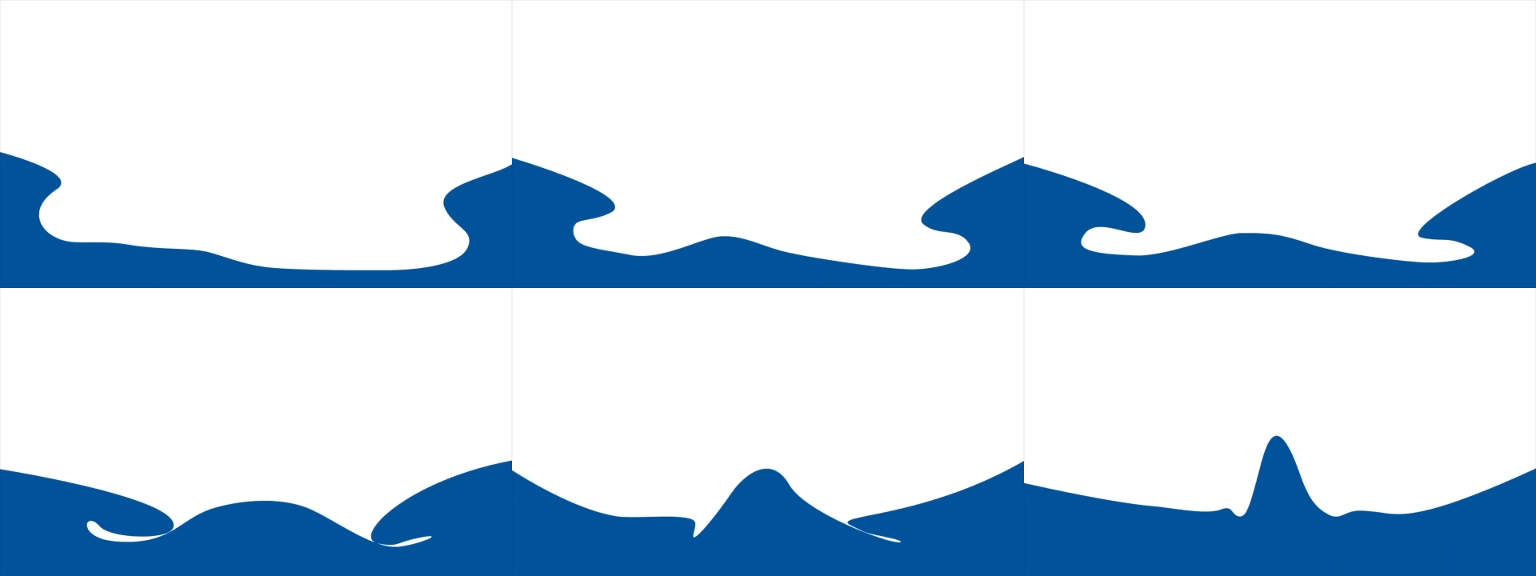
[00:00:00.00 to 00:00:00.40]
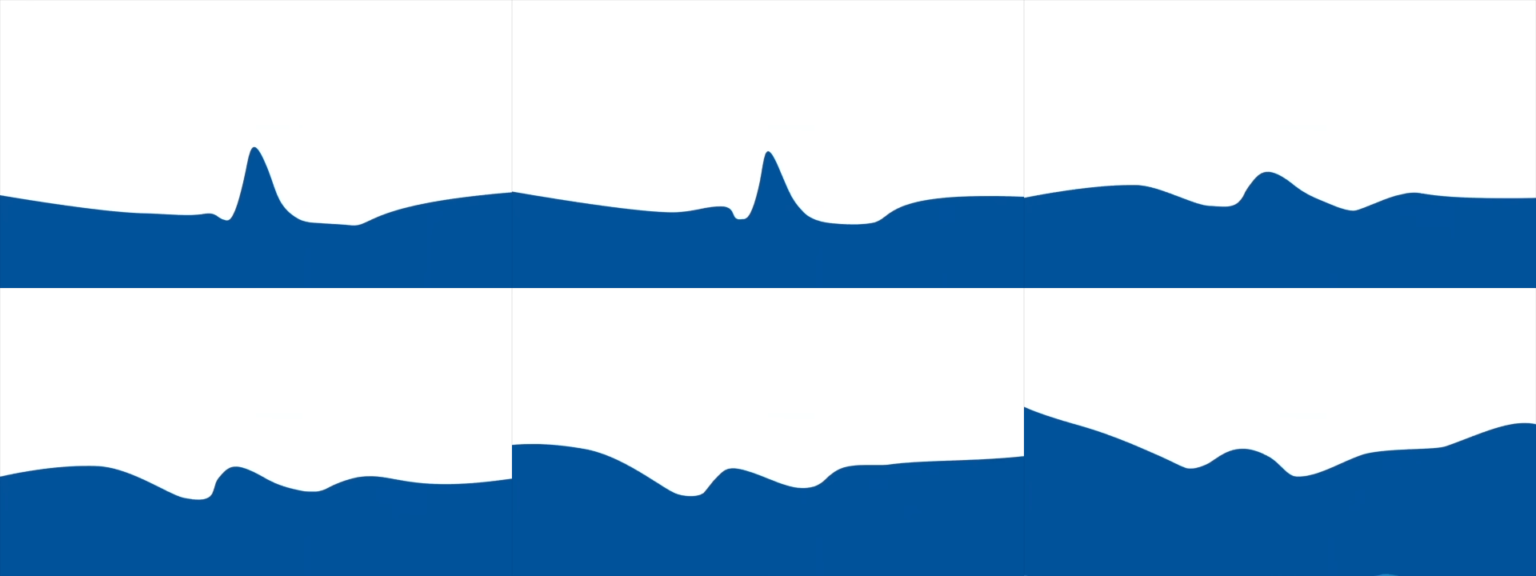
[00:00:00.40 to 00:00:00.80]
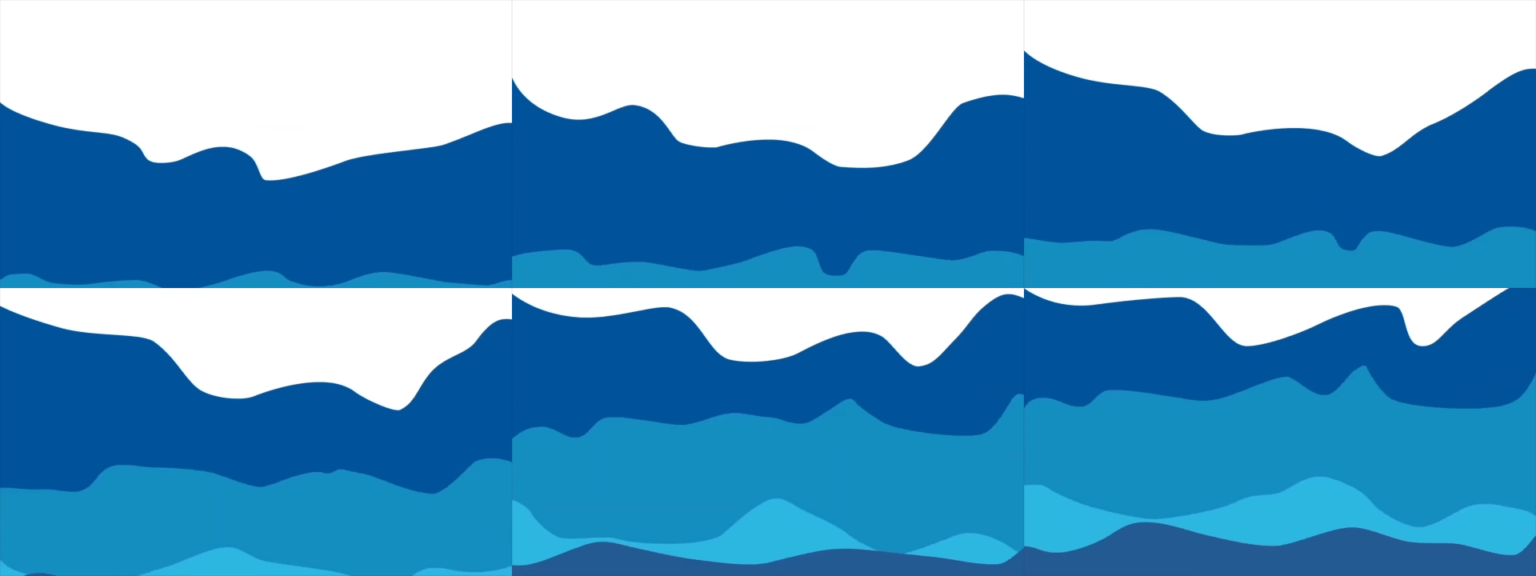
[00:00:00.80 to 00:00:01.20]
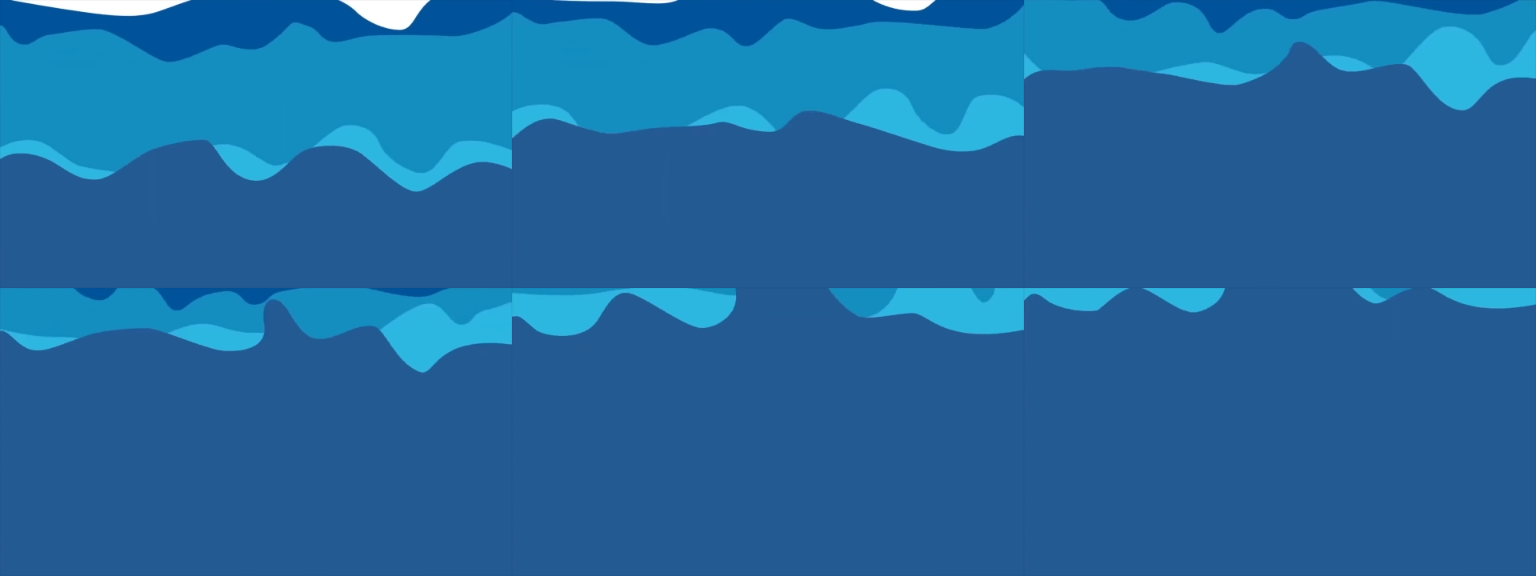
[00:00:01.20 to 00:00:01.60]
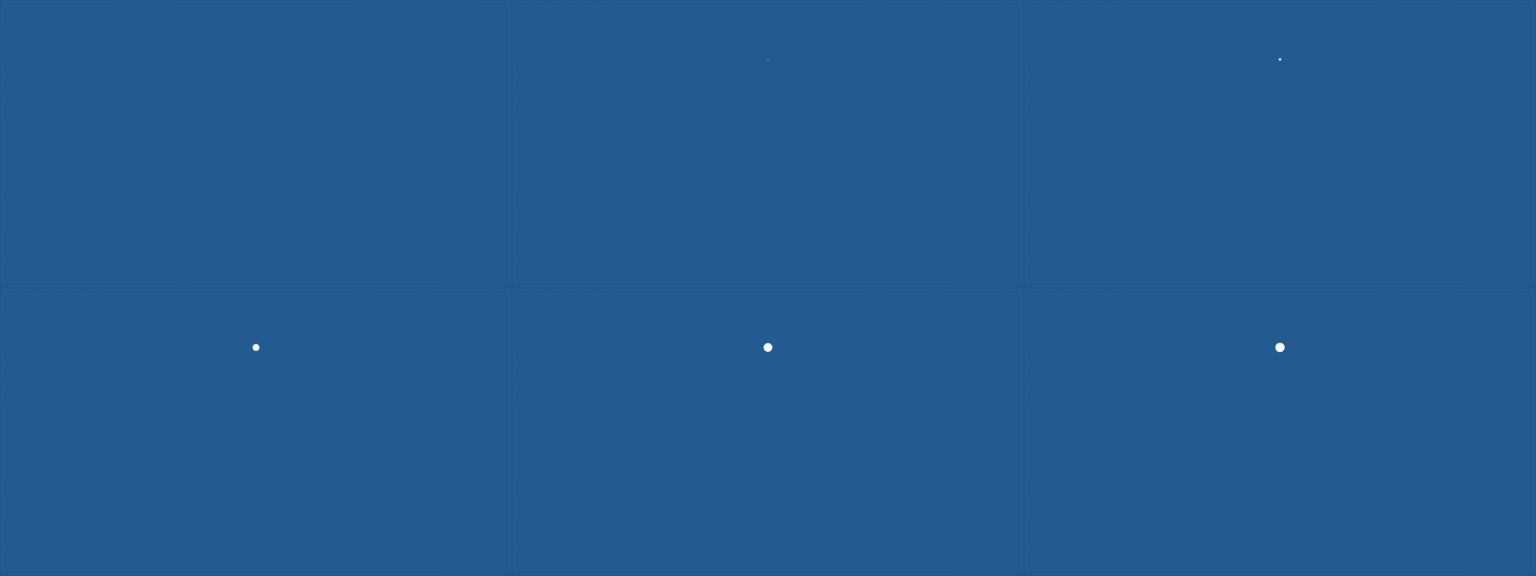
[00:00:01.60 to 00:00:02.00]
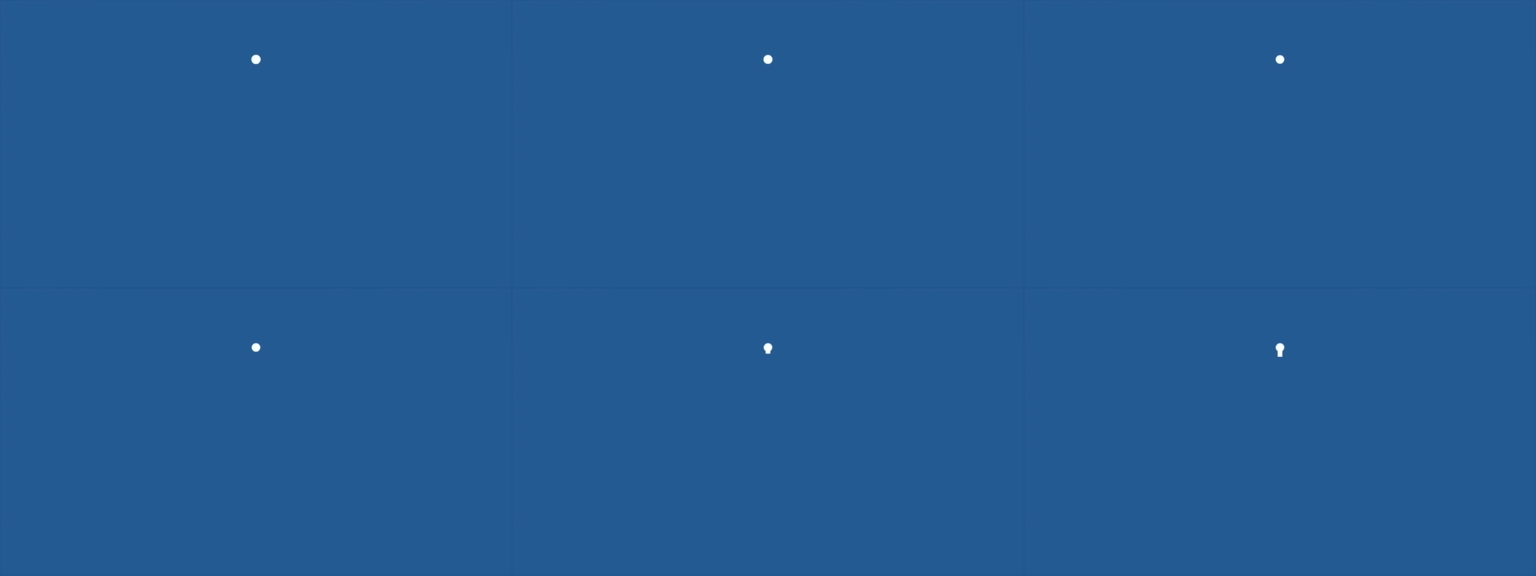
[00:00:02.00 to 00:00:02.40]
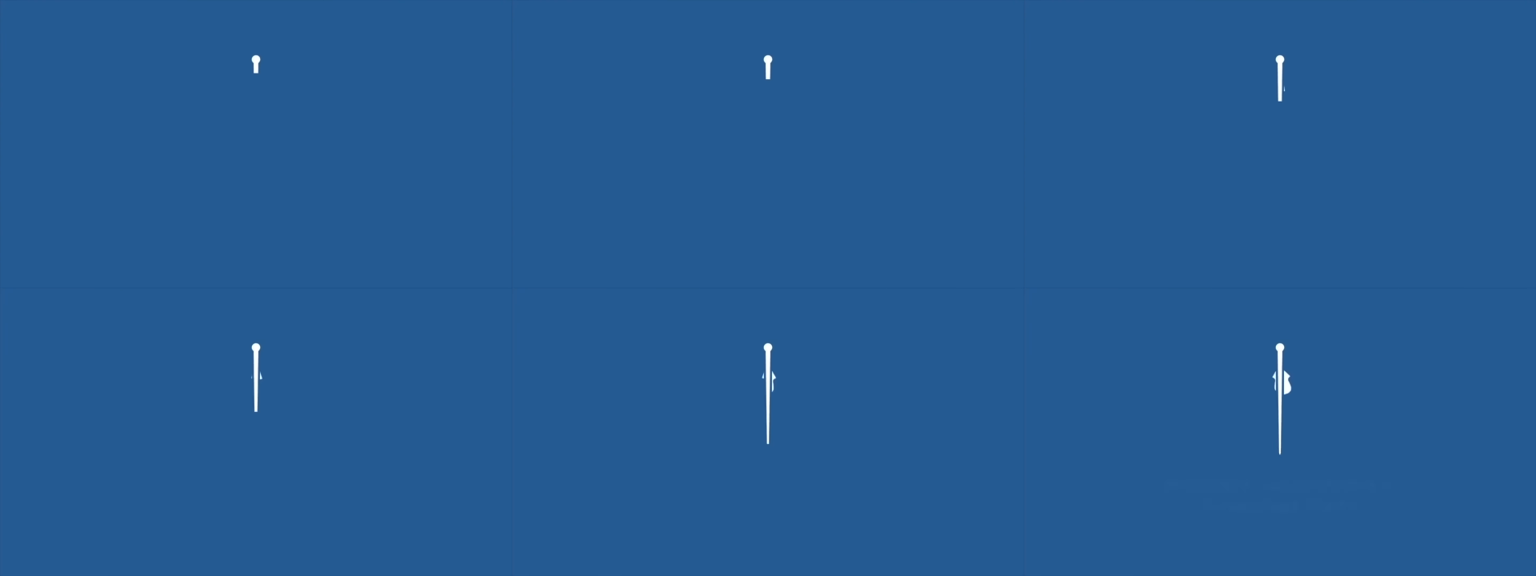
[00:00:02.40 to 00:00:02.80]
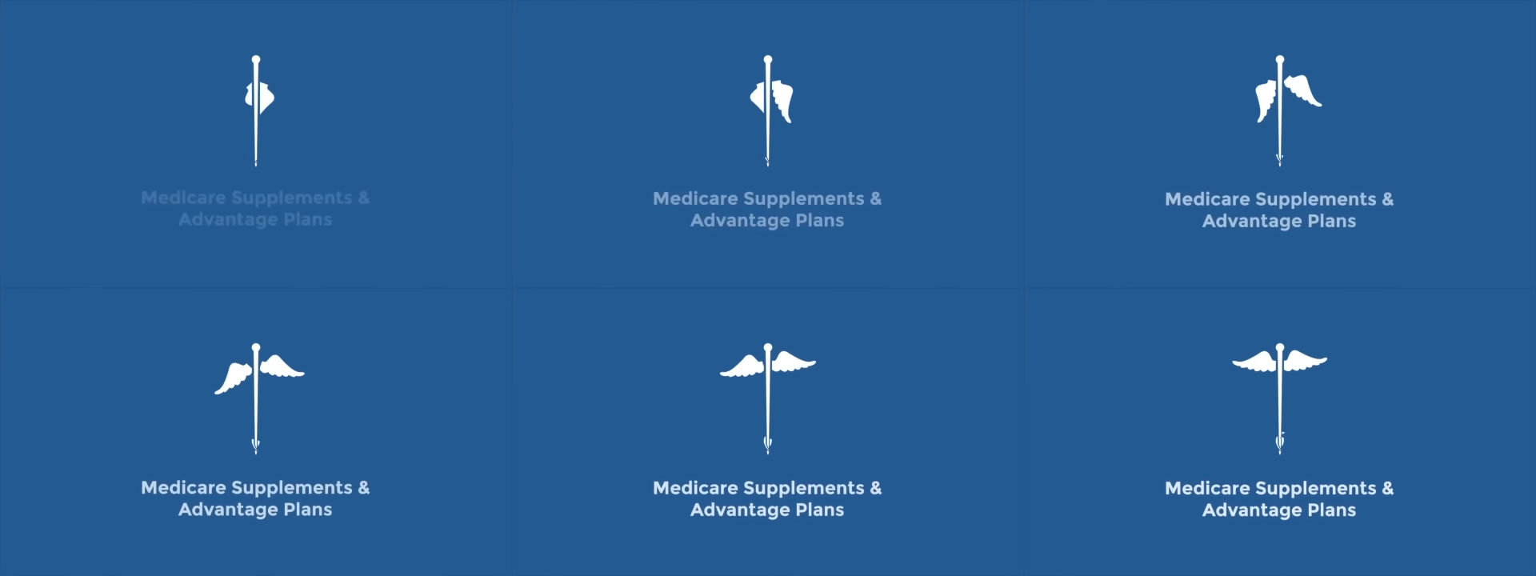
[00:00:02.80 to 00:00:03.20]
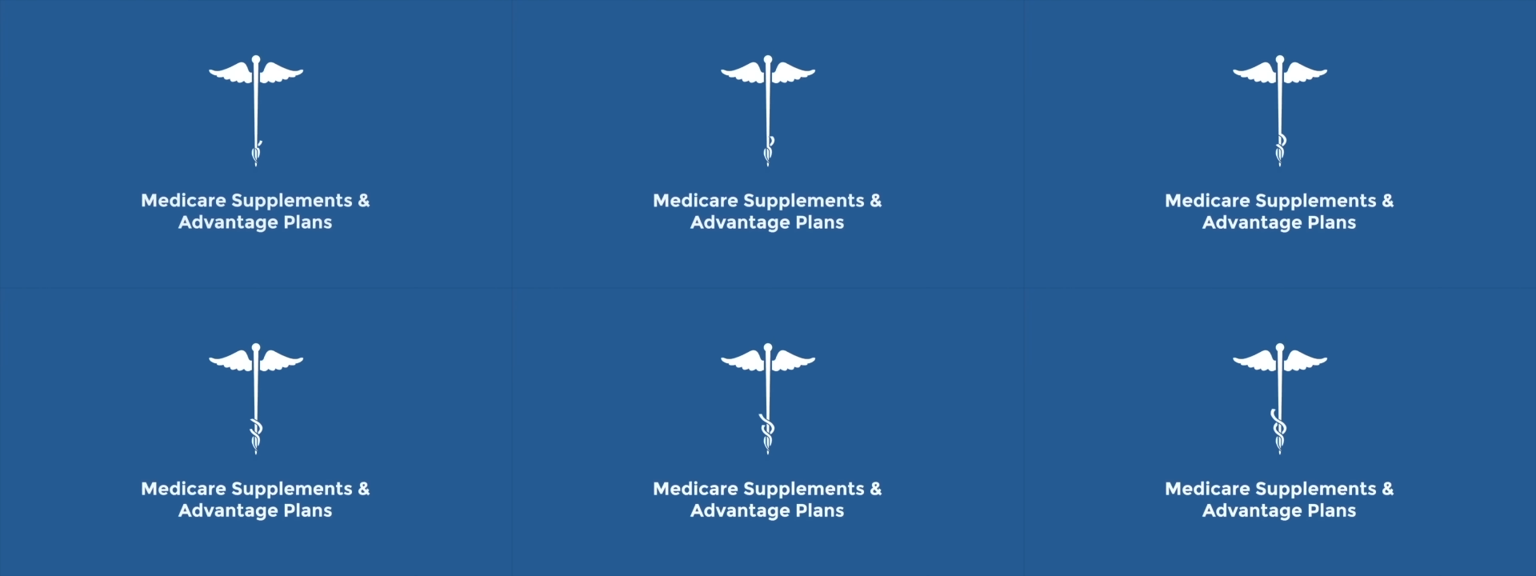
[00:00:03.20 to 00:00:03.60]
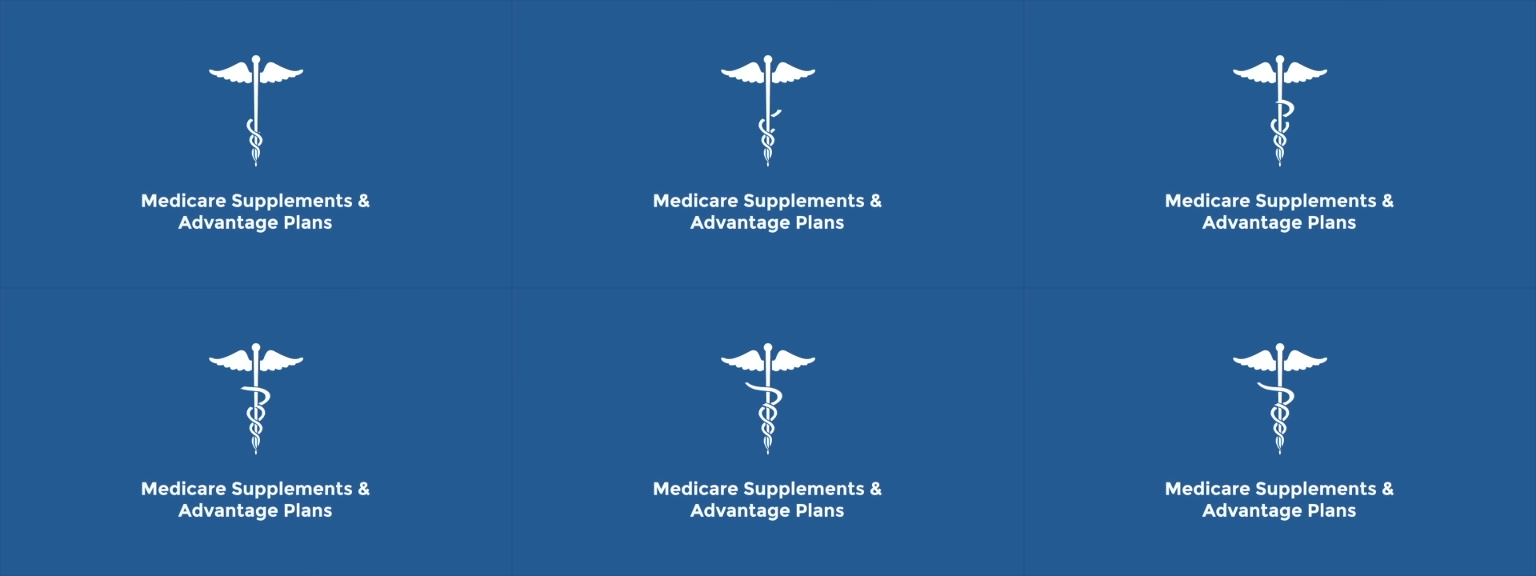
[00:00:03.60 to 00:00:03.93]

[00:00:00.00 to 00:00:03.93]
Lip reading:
[unreadable: no face in view]